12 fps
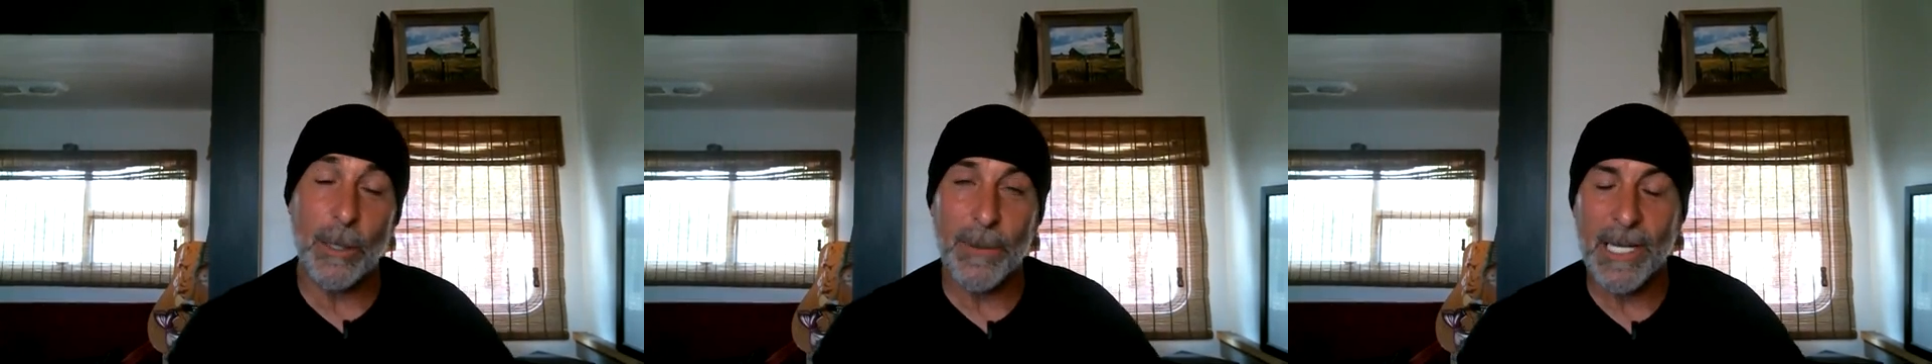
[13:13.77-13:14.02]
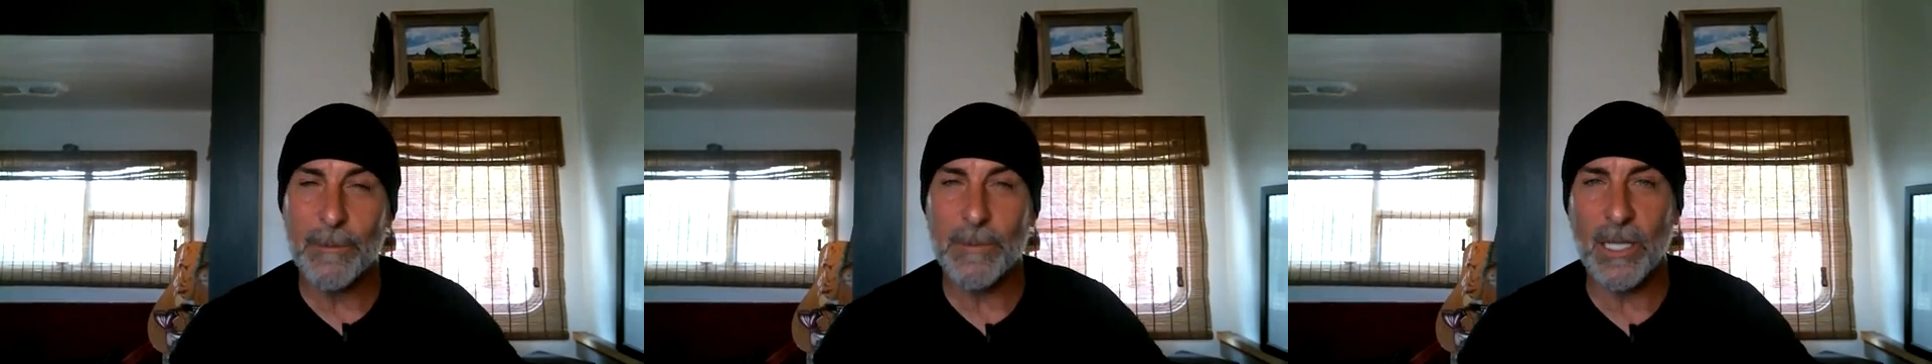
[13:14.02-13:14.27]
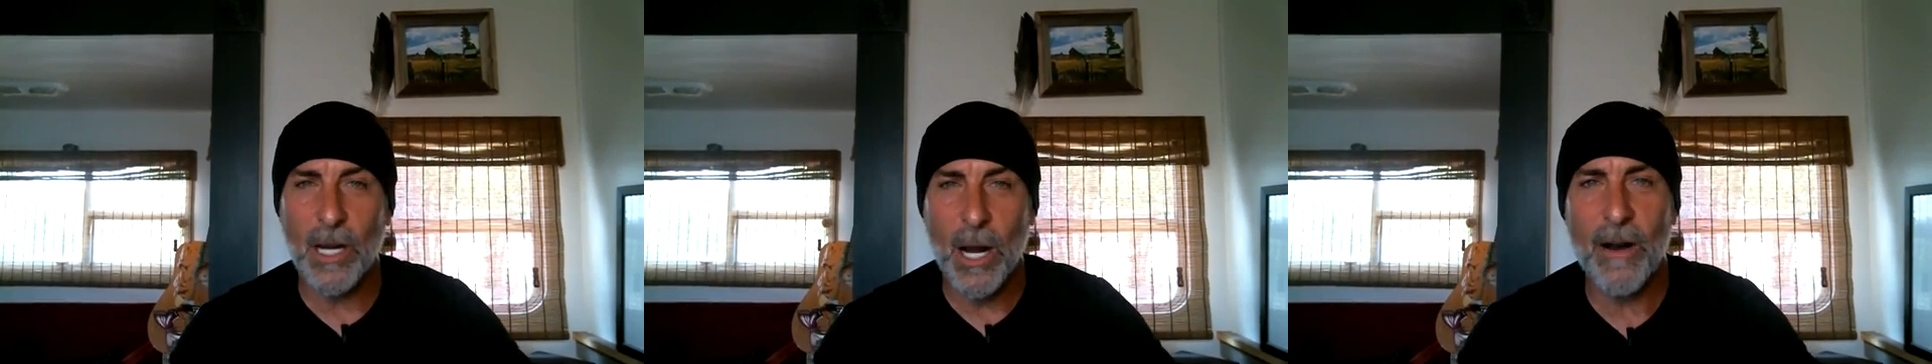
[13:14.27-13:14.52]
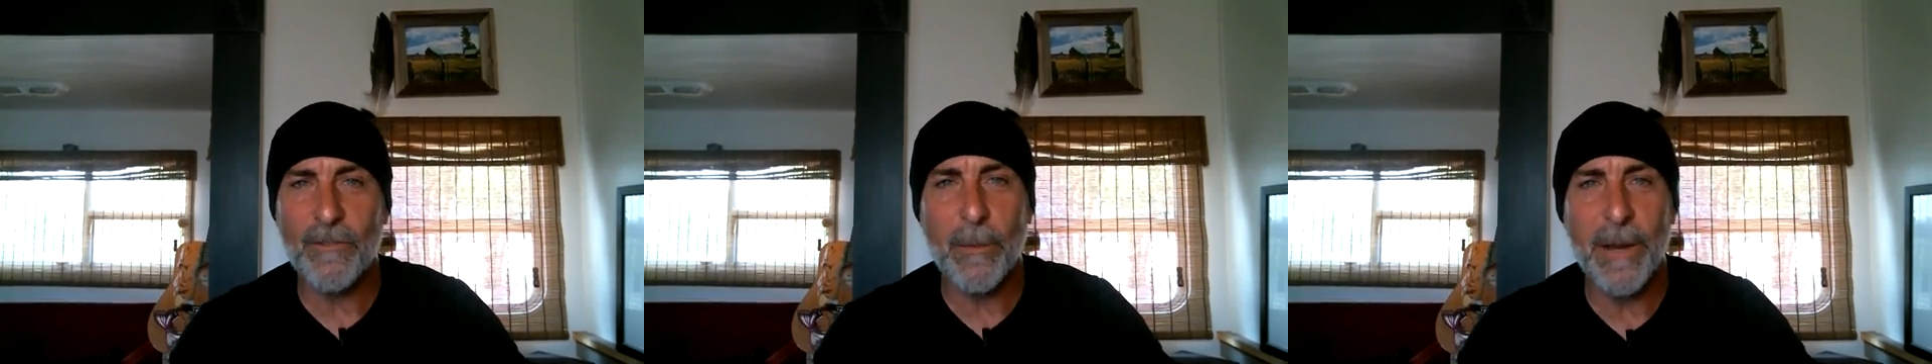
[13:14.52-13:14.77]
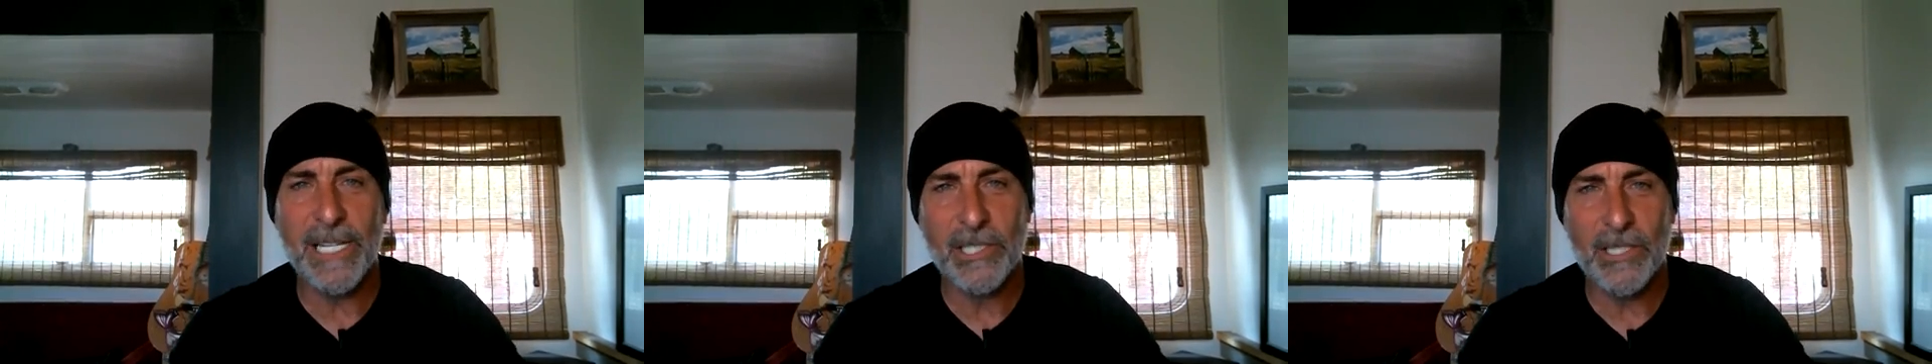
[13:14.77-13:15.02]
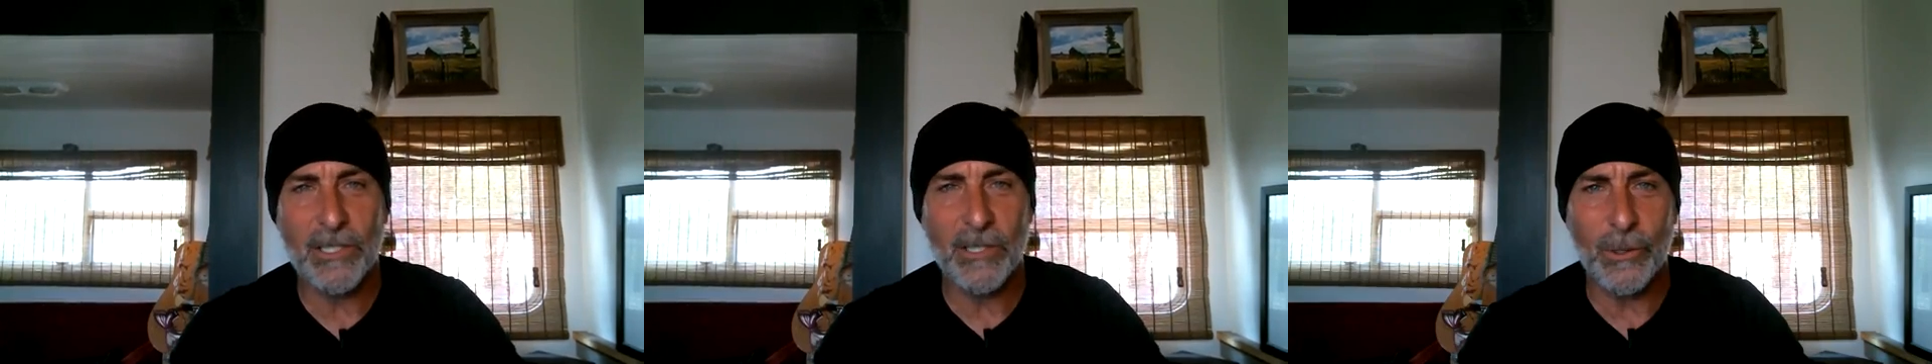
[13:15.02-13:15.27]
and it becomes a
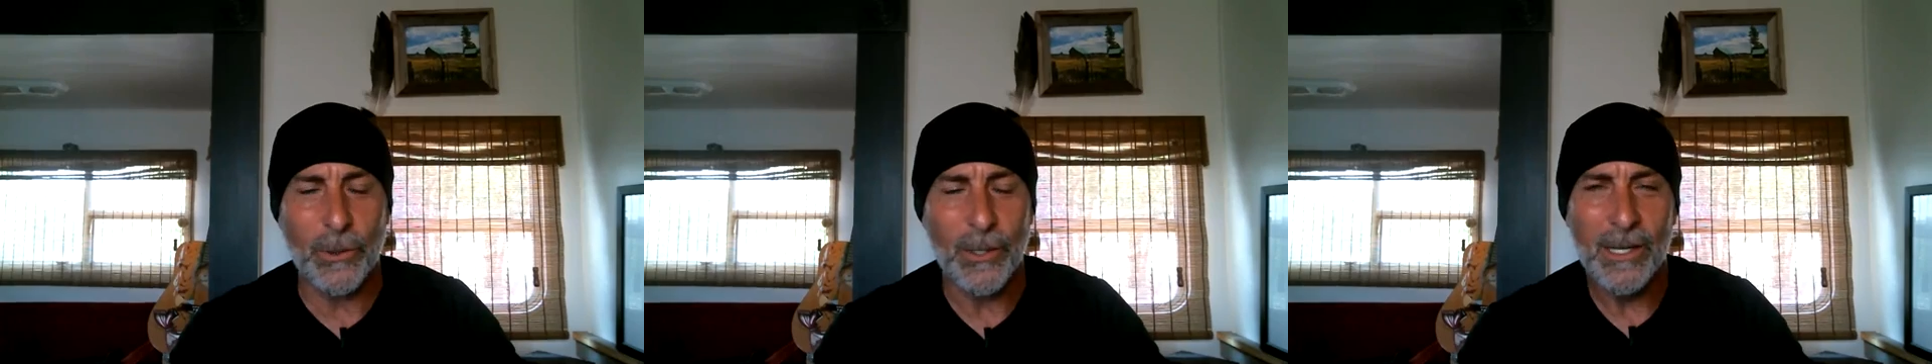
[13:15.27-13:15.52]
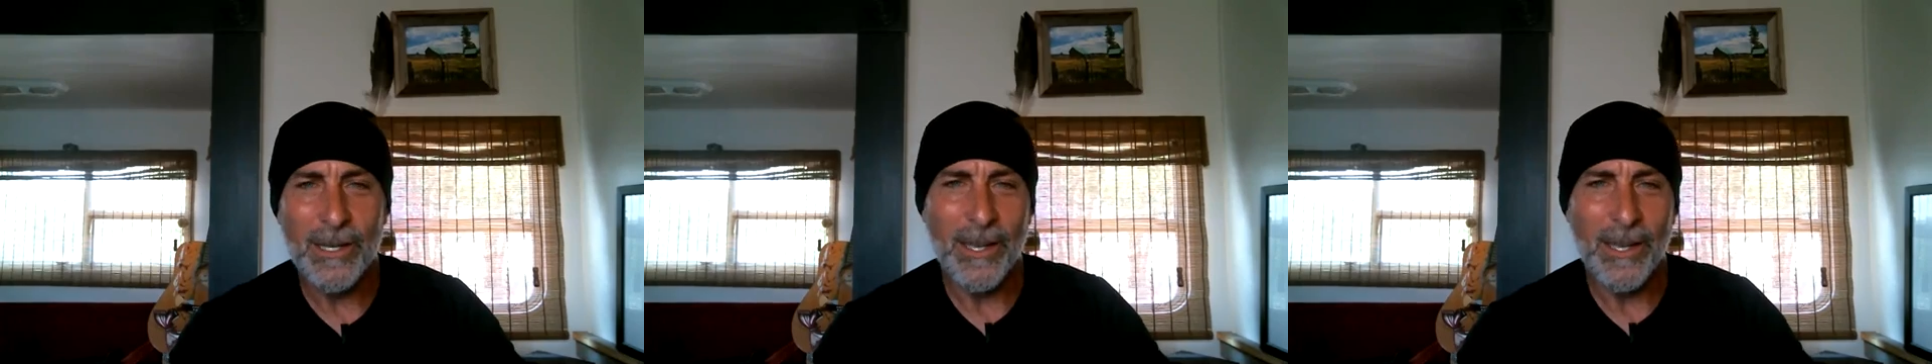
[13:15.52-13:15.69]
confirmation to you.